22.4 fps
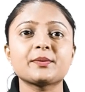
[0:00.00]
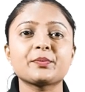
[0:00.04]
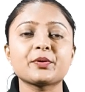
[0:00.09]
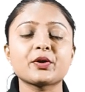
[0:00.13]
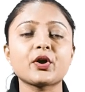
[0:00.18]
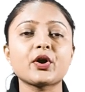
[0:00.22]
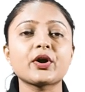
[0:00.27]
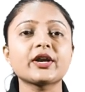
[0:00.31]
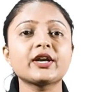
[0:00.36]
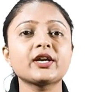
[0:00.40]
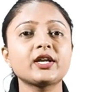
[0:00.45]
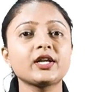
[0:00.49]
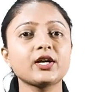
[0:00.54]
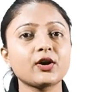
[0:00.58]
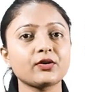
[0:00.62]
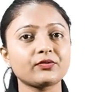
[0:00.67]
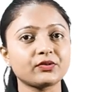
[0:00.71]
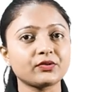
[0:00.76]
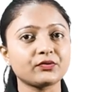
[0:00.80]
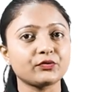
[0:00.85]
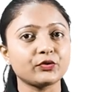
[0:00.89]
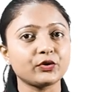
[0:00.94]
purity
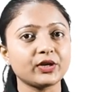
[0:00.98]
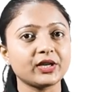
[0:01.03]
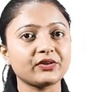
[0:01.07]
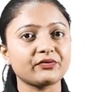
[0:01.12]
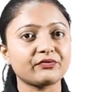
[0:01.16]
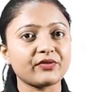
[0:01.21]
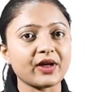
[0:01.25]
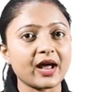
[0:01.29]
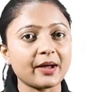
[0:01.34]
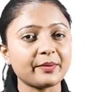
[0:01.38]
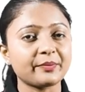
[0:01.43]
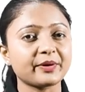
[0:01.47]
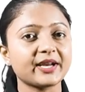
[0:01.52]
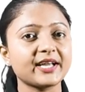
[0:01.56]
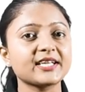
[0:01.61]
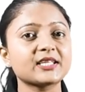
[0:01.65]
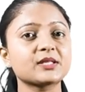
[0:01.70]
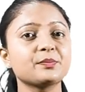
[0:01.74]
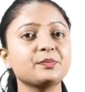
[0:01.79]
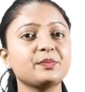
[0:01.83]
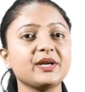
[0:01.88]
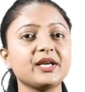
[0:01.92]
of the woolen
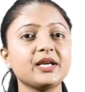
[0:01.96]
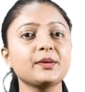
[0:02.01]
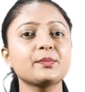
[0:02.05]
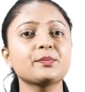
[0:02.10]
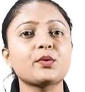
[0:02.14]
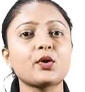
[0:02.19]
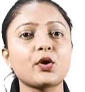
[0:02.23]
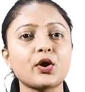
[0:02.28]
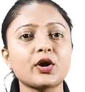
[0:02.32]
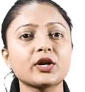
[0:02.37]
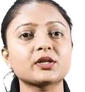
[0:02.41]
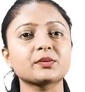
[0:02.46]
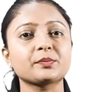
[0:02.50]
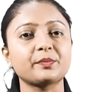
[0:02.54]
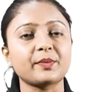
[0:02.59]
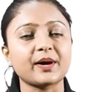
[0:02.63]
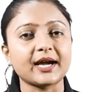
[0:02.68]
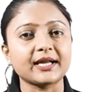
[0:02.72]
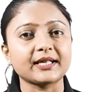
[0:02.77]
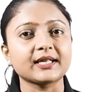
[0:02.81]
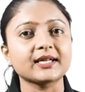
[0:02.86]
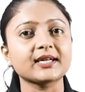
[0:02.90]
fabrics being bought
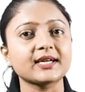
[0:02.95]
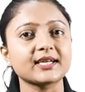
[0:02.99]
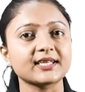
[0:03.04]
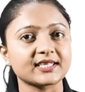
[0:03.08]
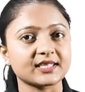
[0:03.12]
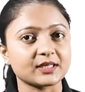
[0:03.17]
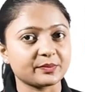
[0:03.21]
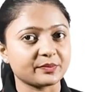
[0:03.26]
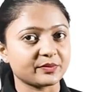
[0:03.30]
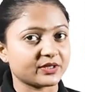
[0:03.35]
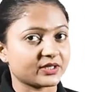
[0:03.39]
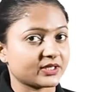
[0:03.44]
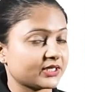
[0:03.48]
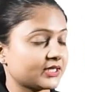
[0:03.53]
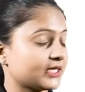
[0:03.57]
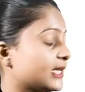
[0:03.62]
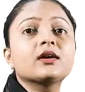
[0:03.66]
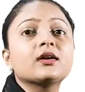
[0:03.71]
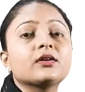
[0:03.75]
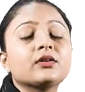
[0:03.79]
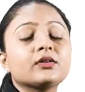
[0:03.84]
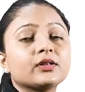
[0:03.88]
by the customers.